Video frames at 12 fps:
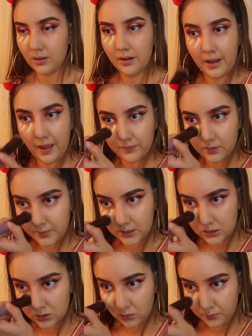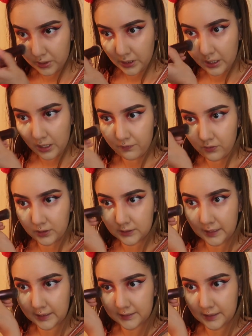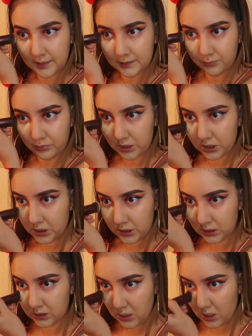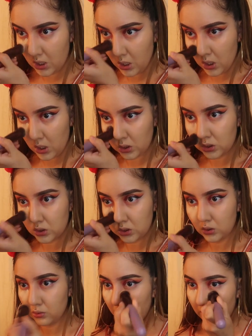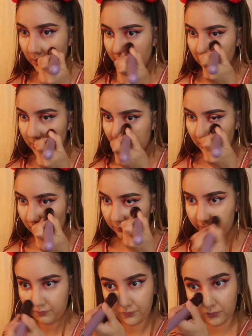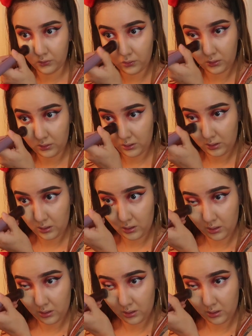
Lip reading: And I have to be super careful because, like I said, guys, brushes do give you like a full